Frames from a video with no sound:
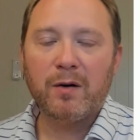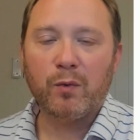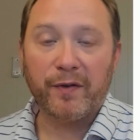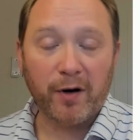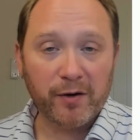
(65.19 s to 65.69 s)

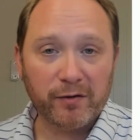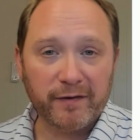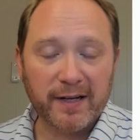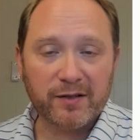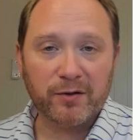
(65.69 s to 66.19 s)
with other
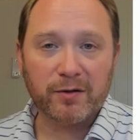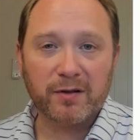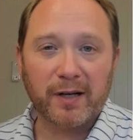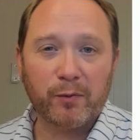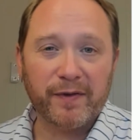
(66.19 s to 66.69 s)
investors,
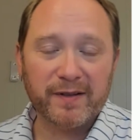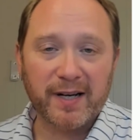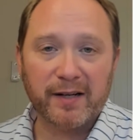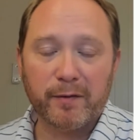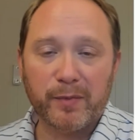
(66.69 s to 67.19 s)
like with
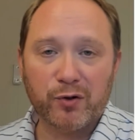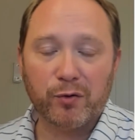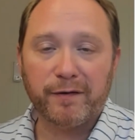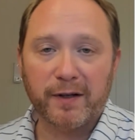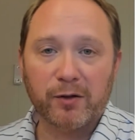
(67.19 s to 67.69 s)
inside of a mutual
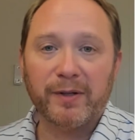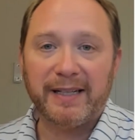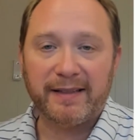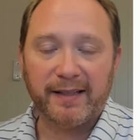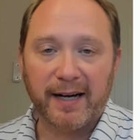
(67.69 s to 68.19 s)
fund or
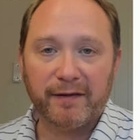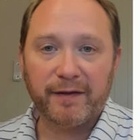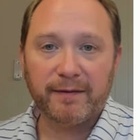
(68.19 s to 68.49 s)
ETF.